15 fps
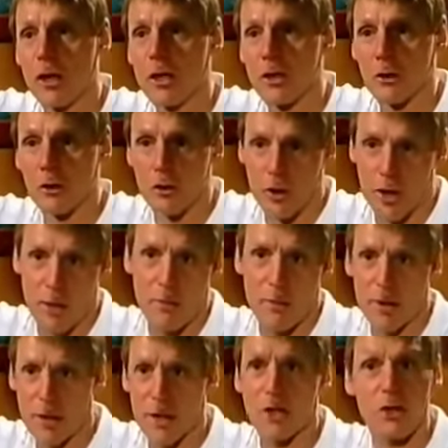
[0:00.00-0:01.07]
You need
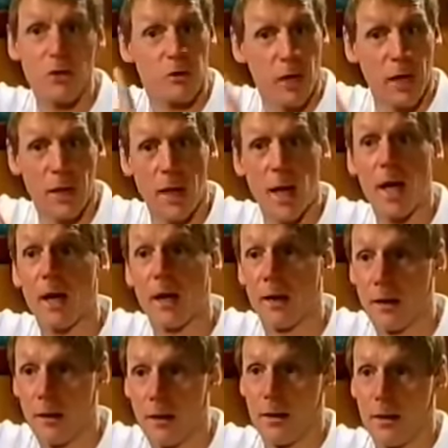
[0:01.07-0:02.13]
all the help you can get on a
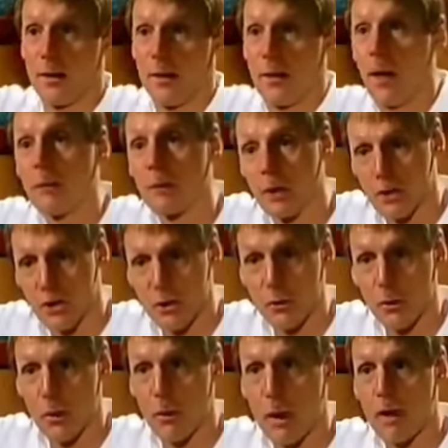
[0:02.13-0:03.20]
football pitch, and these are
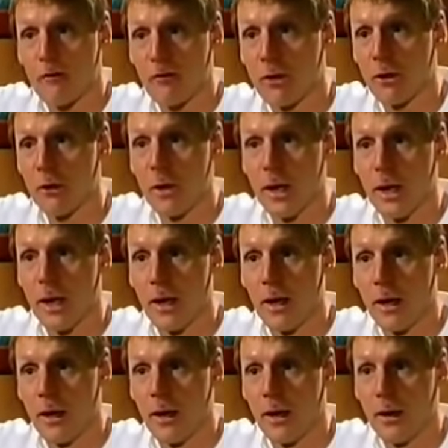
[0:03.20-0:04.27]
little, you know,
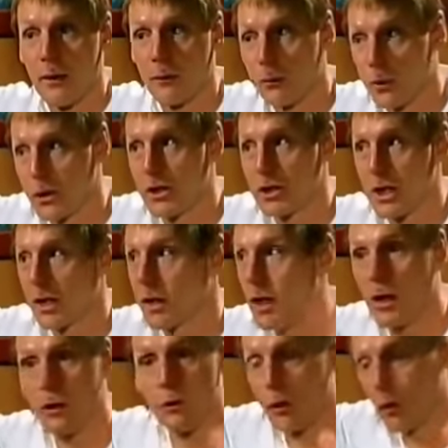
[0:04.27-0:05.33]
one-to-one sort of little
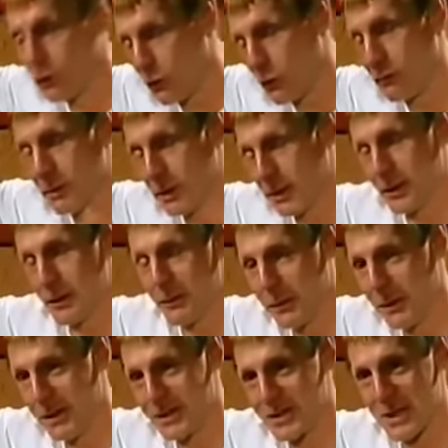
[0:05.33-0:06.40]
mind games, maybe,
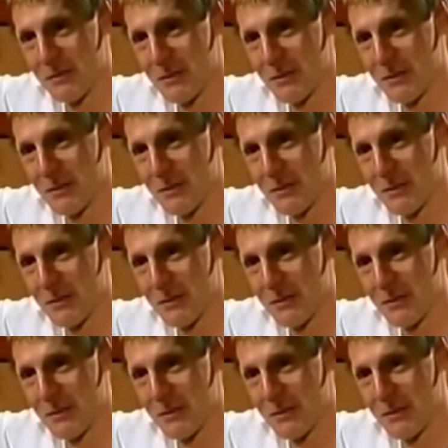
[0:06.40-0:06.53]
you know.